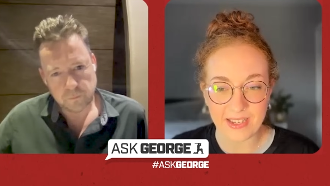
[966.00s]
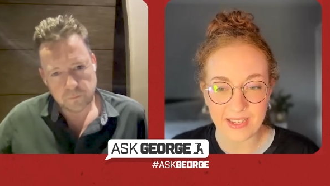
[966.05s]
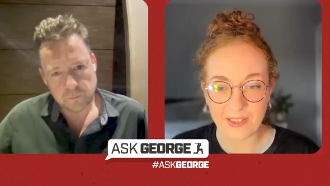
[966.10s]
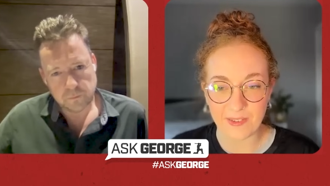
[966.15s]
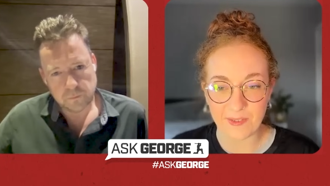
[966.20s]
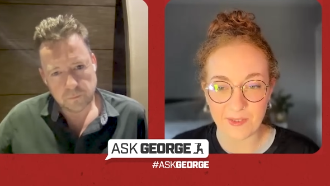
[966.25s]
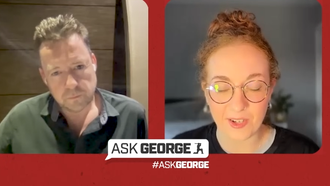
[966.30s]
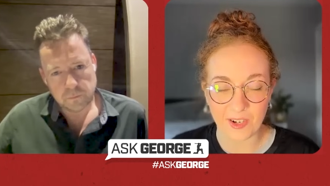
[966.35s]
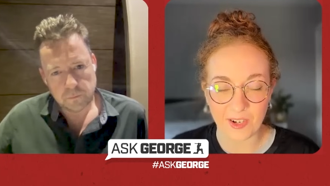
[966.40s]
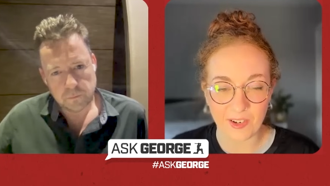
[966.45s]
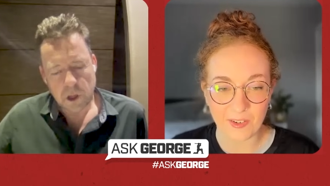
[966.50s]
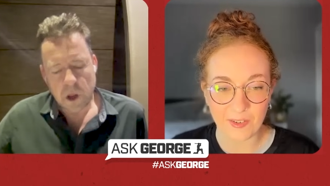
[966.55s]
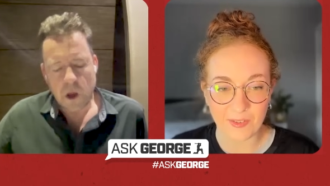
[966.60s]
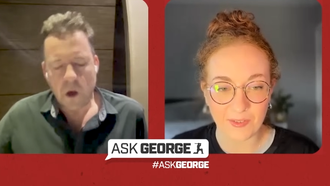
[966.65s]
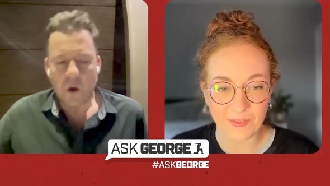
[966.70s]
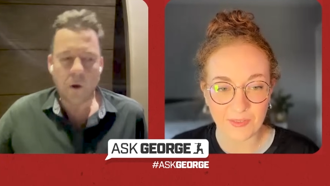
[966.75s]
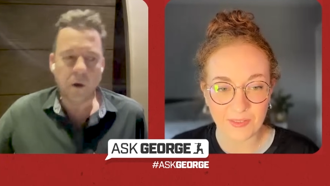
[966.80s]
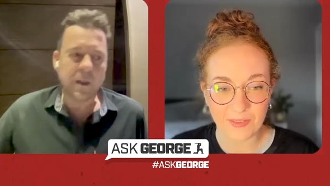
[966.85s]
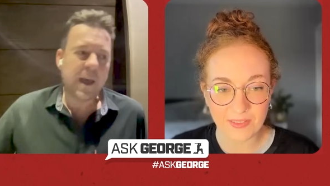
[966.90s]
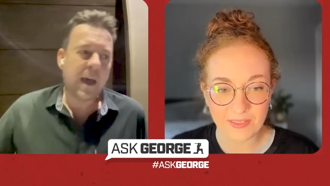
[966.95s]
Speaker 1: they? There's a lot
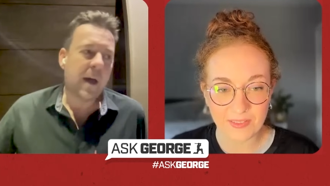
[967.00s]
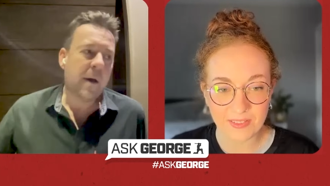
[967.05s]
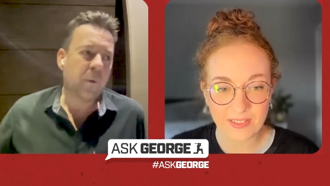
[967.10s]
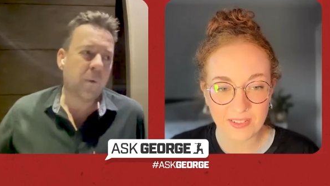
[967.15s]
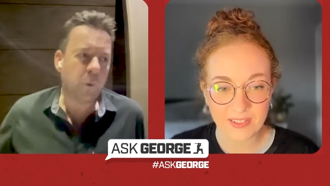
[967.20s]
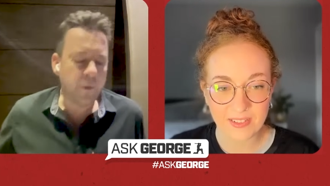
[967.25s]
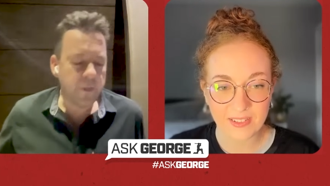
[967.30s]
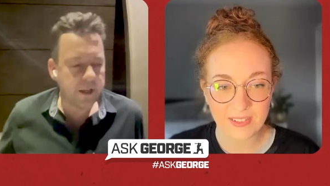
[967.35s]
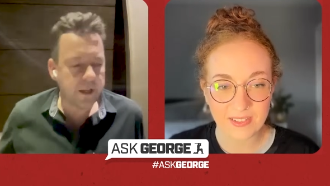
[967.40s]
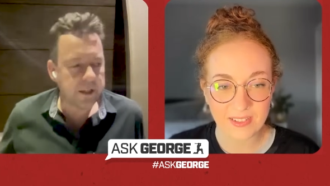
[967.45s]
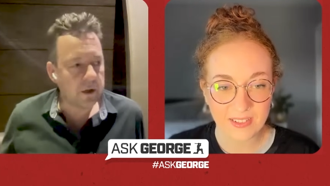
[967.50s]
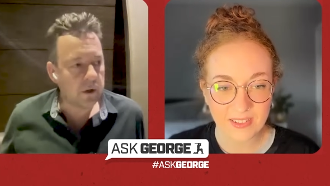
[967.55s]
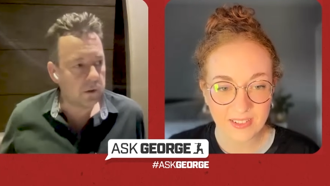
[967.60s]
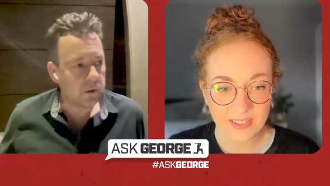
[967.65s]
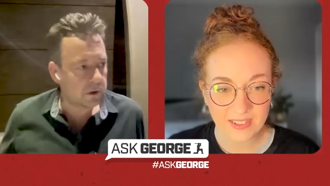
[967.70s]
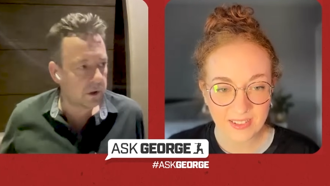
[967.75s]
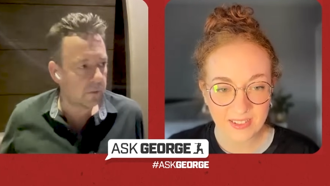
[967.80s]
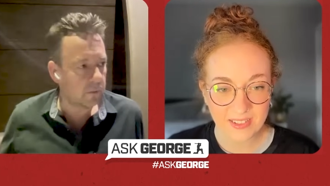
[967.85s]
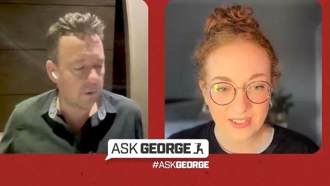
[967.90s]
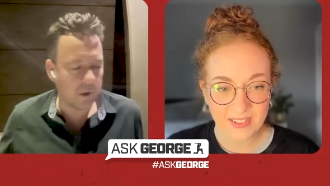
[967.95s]
of
Speaker 2: yeah. Well, they
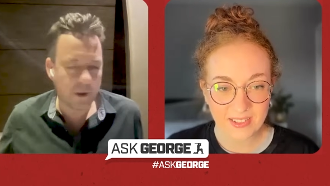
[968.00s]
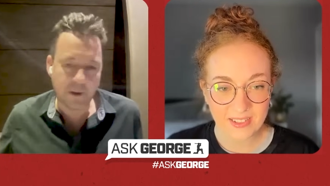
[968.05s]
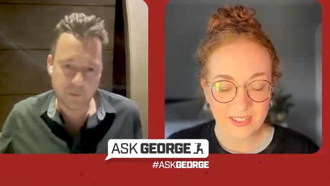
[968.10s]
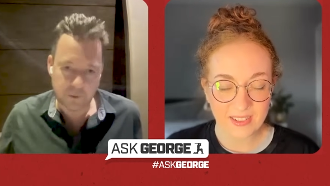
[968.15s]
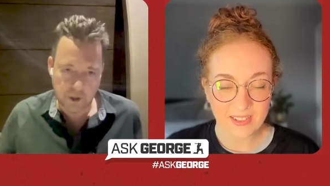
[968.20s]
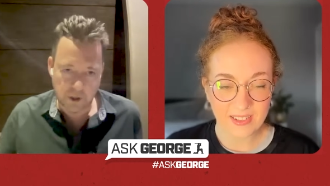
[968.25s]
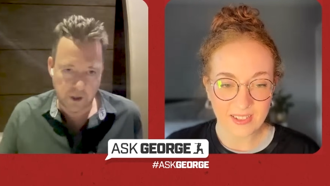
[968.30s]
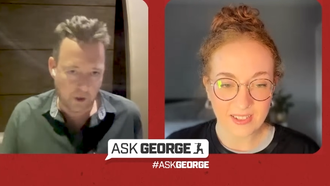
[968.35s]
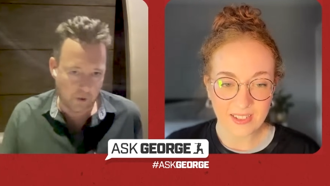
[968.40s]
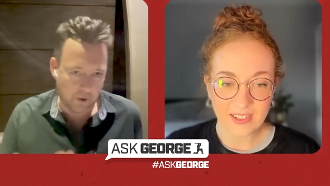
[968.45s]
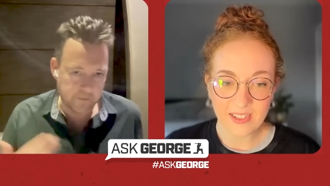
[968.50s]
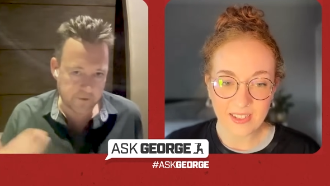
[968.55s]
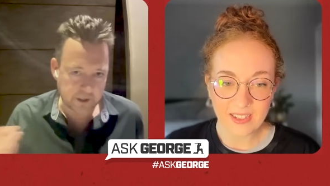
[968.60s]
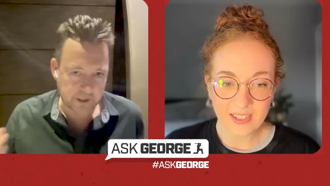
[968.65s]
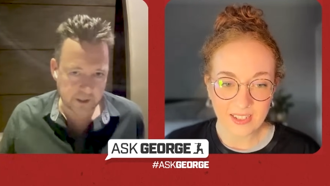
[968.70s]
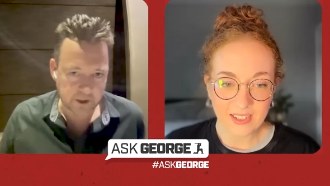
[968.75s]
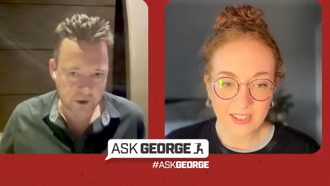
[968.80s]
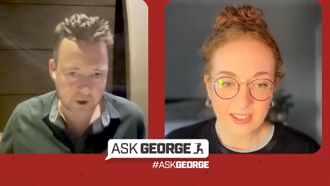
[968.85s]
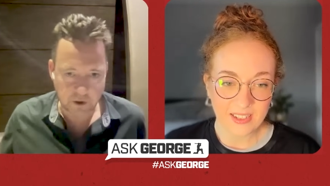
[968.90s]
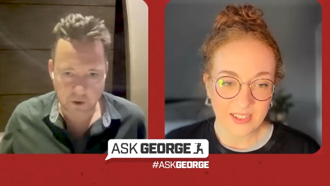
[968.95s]
do. They, well, you know, I've
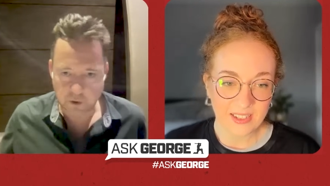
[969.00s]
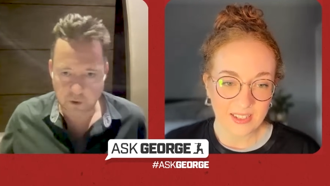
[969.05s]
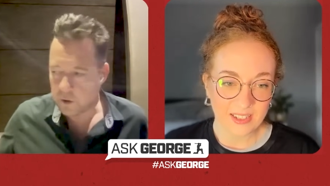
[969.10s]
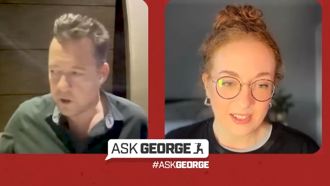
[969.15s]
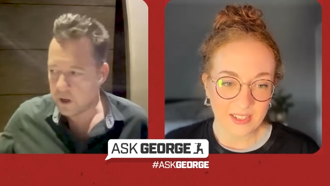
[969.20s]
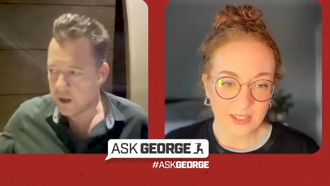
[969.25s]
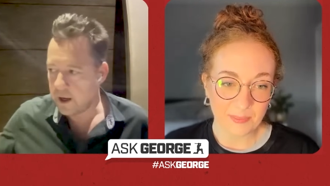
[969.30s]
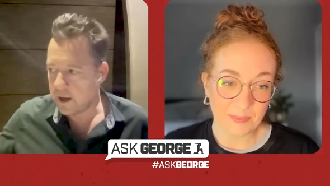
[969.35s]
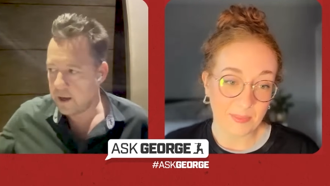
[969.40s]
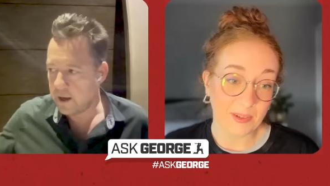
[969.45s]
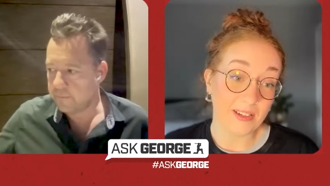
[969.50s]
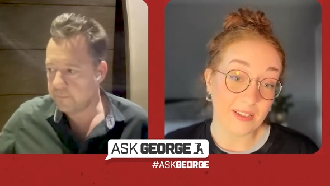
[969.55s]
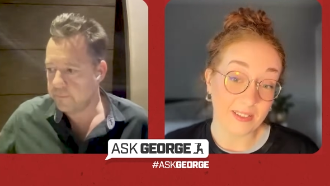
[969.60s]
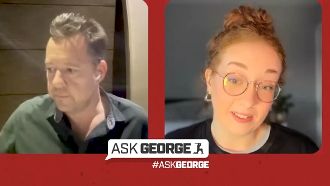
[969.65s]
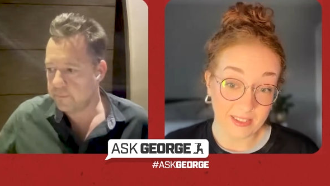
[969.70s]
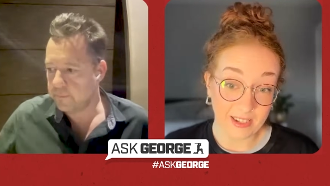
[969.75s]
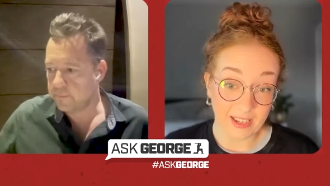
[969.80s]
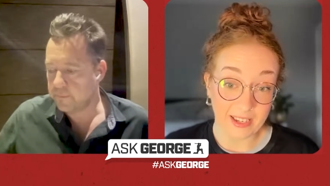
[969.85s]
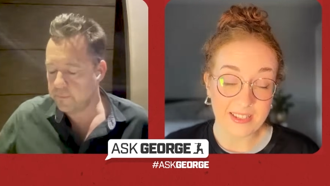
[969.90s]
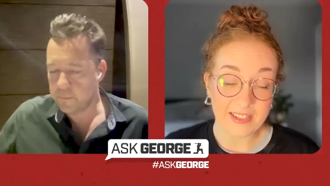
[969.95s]
done it too. Um,
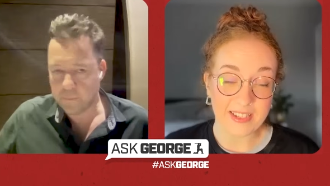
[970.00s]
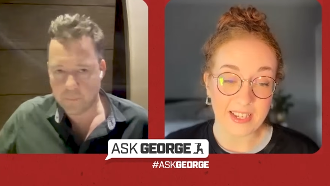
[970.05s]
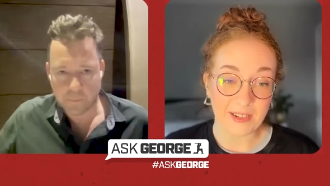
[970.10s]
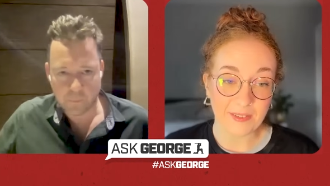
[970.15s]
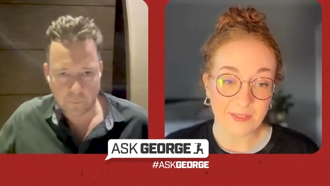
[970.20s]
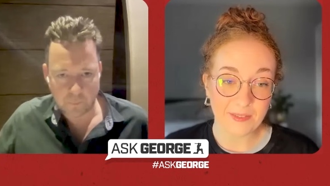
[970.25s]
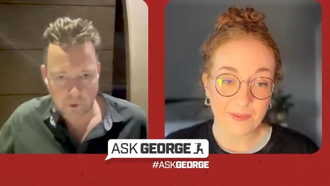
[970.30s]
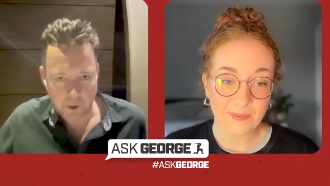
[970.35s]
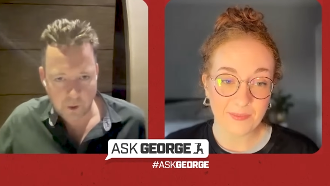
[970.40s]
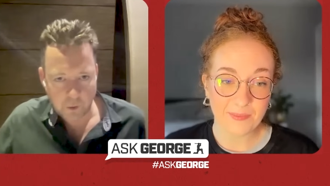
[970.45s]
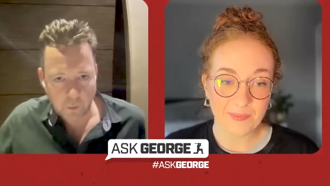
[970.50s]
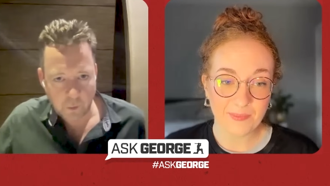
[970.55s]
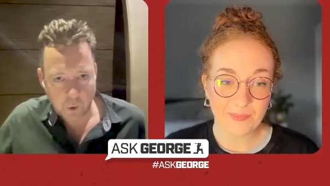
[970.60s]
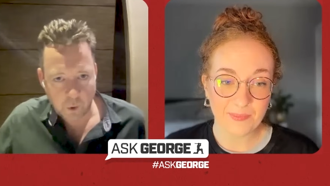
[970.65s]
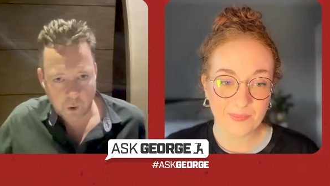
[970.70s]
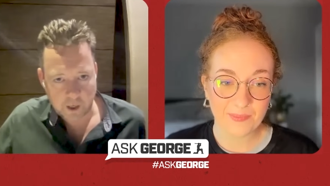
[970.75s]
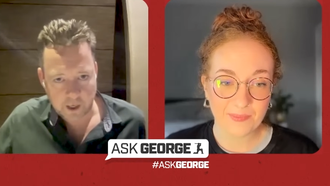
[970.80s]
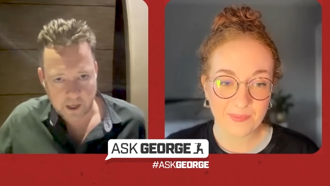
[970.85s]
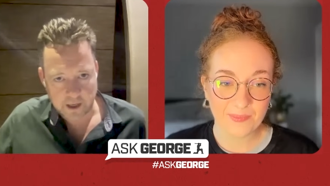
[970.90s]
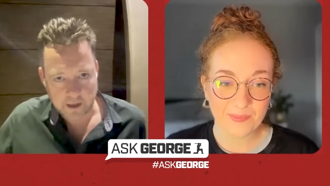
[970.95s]
yes, you have. We're not
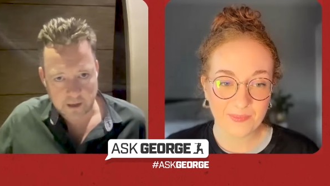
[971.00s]
walking.